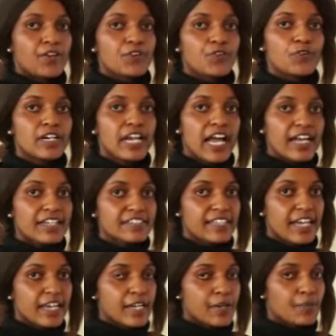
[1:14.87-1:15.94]
You will answer
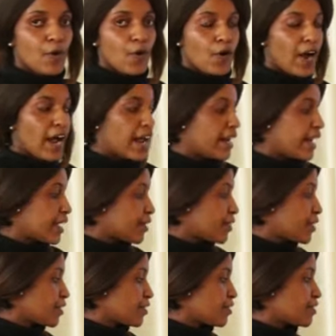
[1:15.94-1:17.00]
him or her
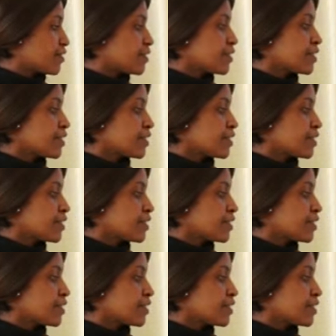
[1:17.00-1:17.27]
like this.